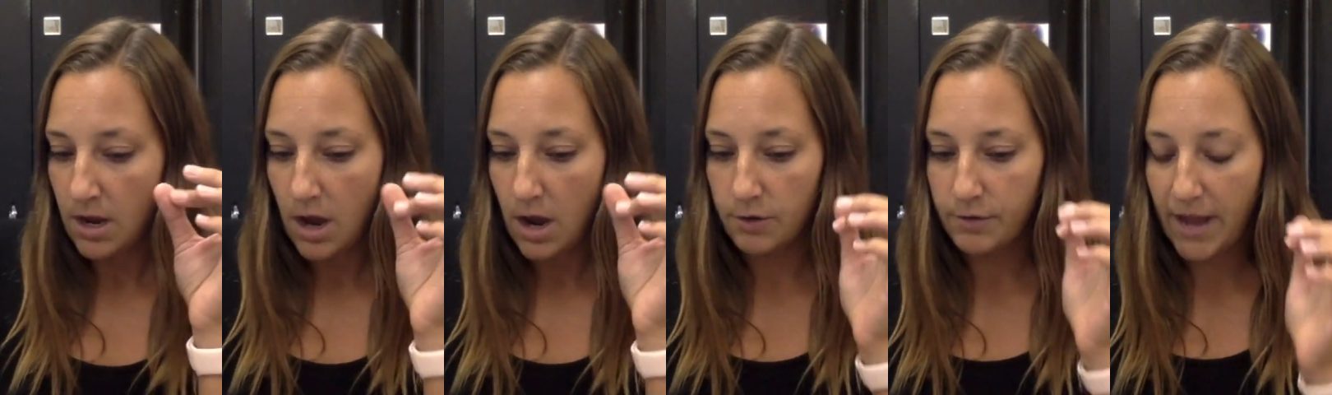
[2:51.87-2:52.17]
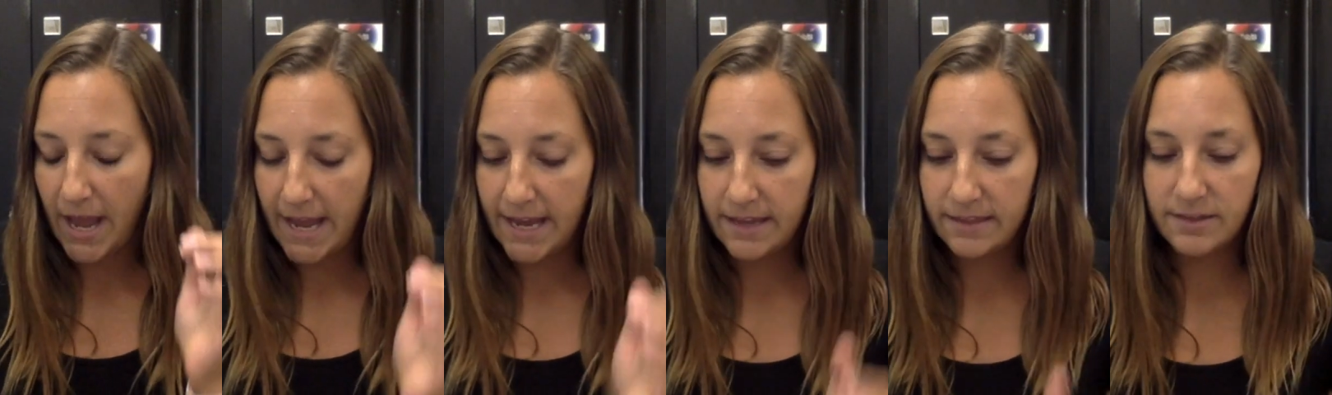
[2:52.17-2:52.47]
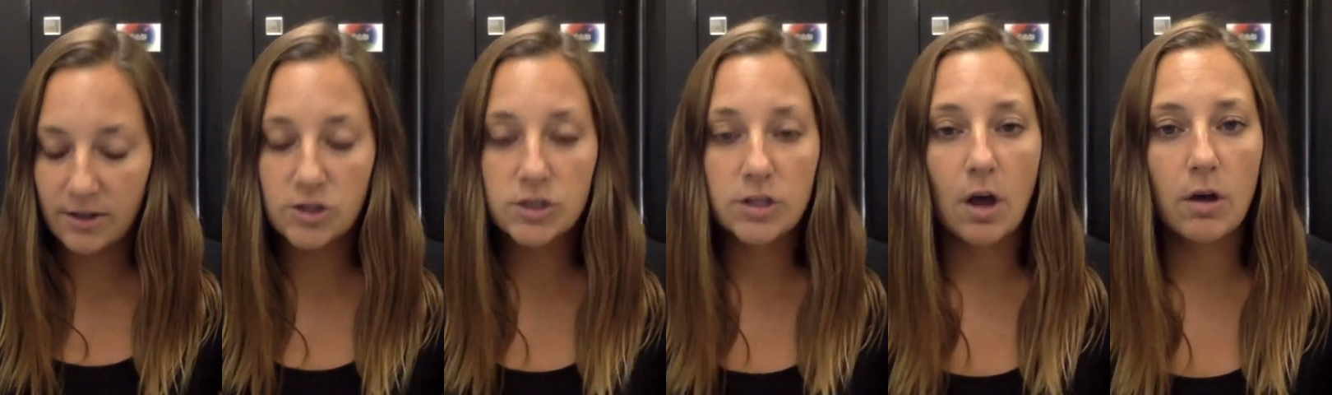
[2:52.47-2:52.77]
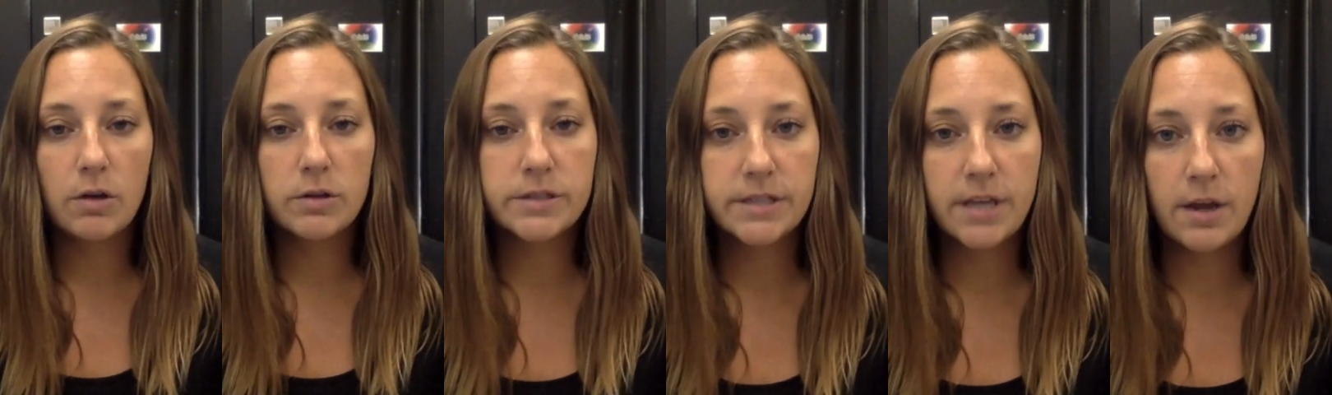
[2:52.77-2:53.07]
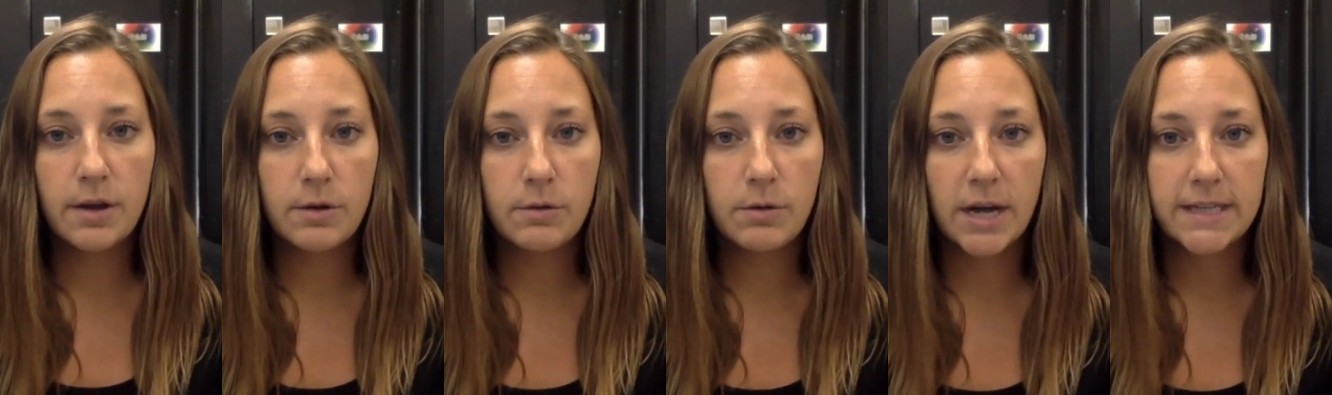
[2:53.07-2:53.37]
Okay, there's
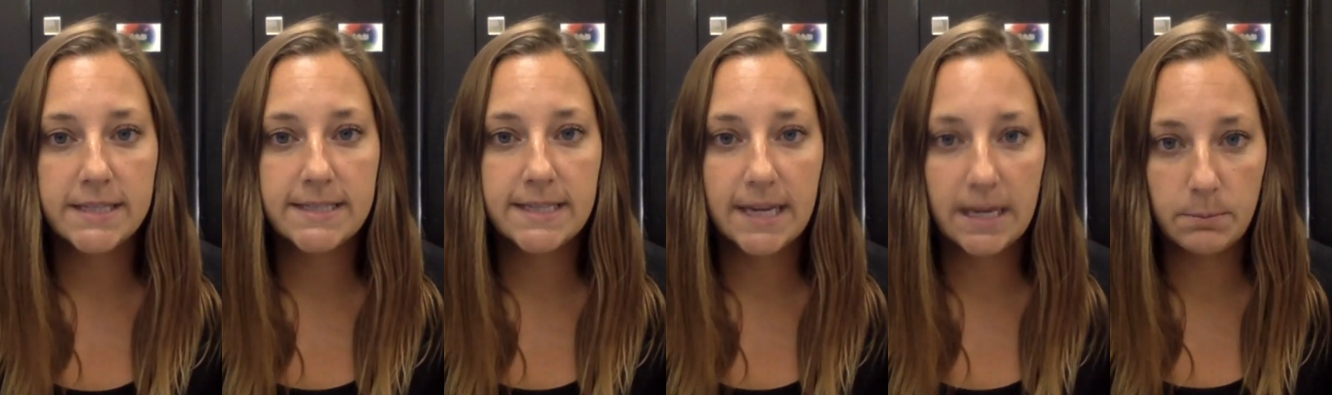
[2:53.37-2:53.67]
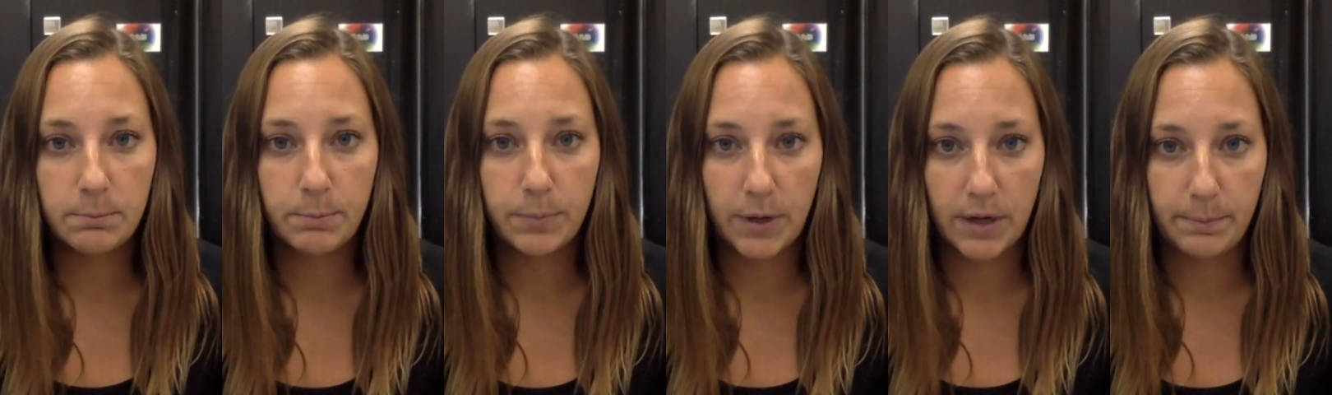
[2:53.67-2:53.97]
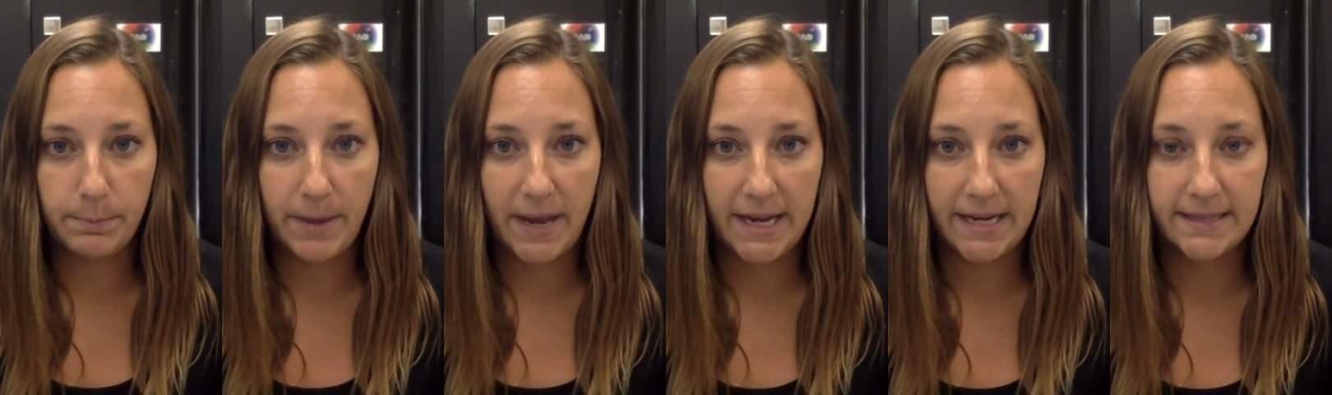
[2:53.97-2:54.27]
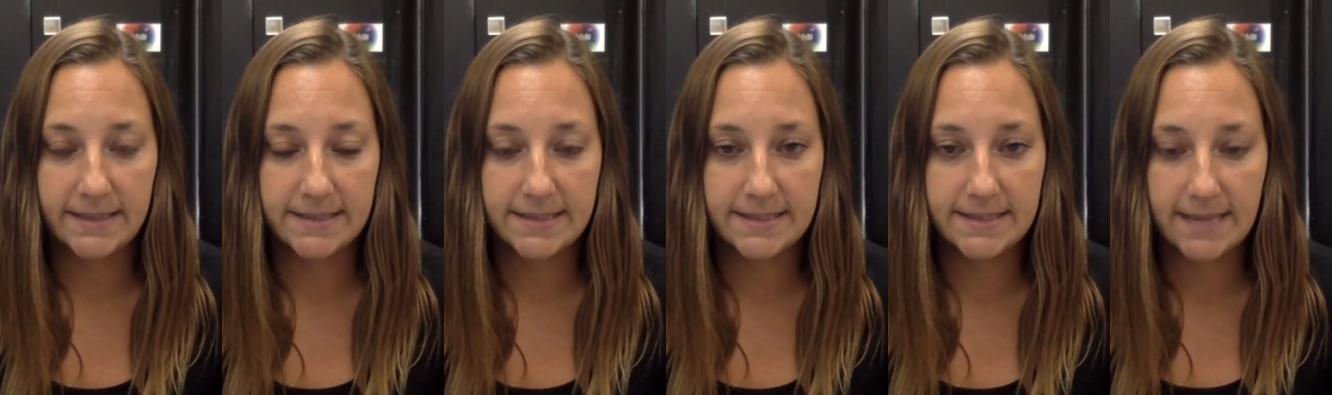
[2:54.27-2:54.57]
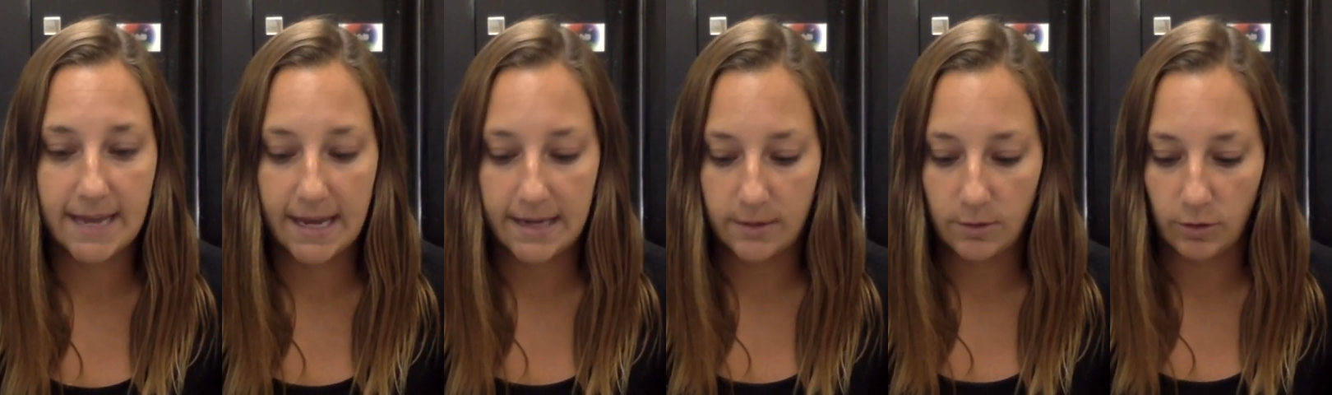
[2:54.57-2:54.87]
also a Tempera Paint
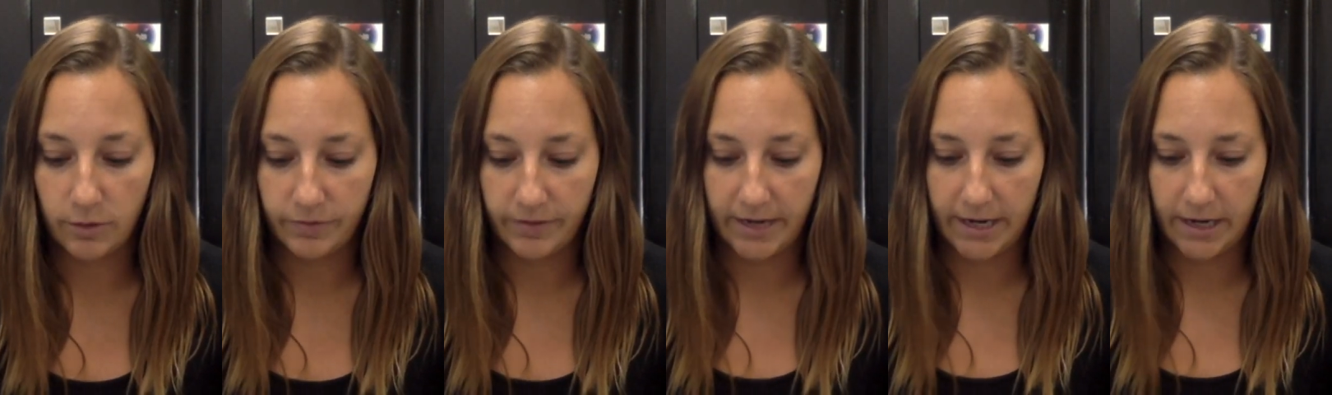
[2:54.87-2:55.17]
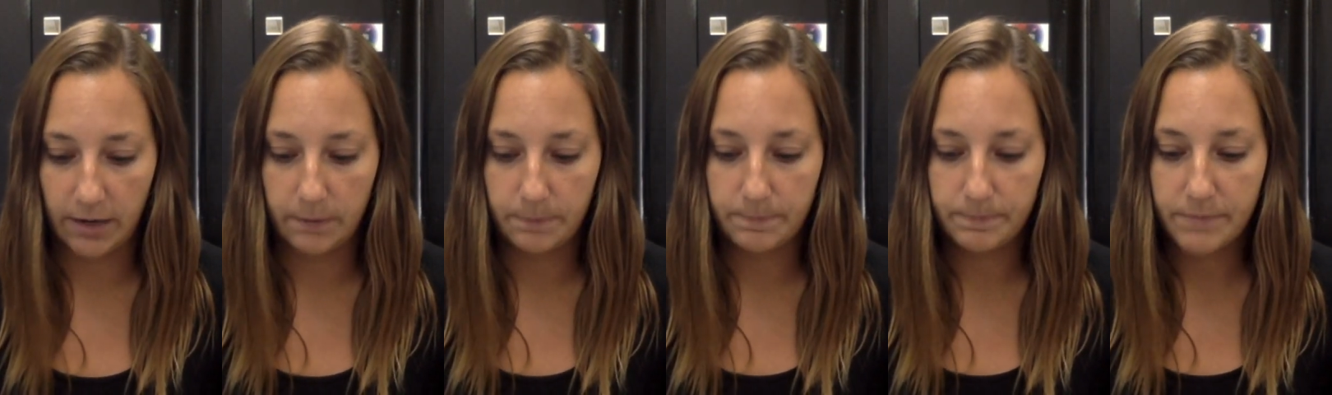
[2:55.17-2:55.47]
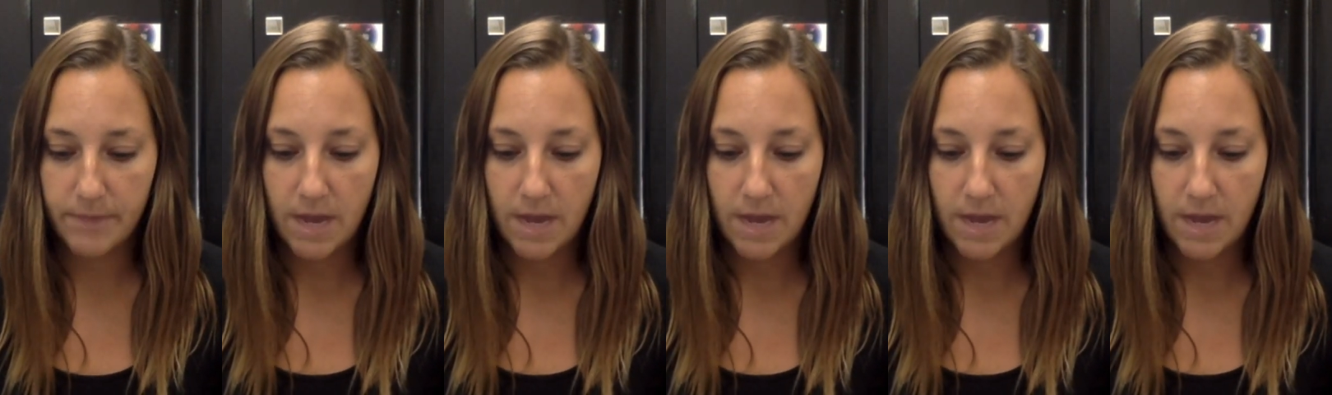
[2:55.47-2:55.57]
set on there.